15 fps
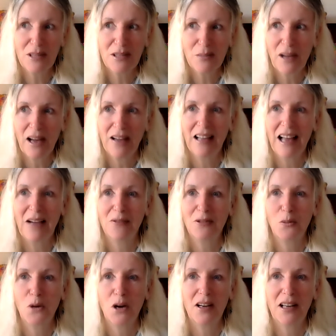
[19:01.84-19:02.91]
spell
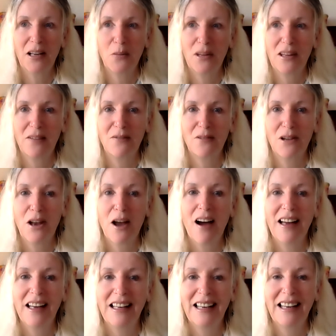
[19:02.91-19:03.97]
after working with it for
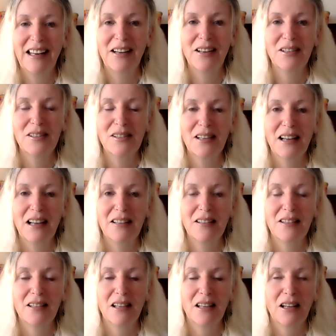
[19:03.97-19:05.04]
9 years. And
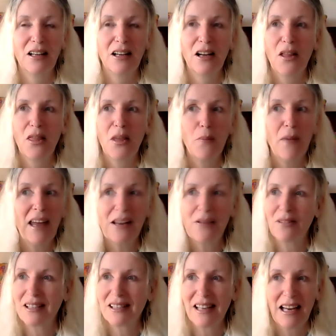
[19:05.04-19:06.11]
the
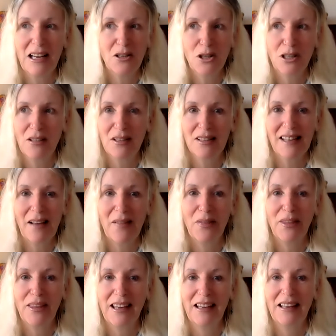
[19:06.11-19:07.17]
manifestation in the
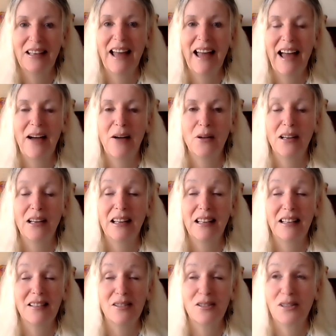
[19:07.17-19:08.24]
10th year now
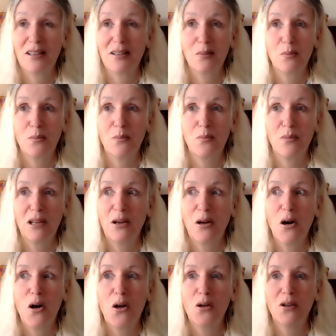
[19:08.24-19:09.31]
is just
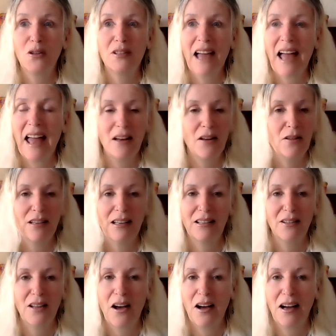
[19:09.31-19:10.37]
beyond
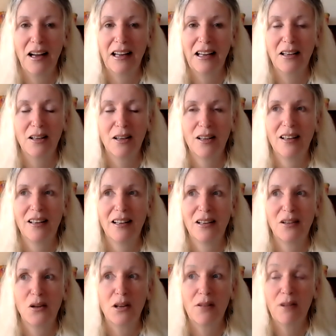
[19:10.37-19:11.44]
anything that I
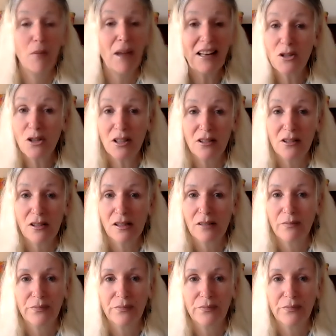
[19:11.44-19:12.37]
could have imagined.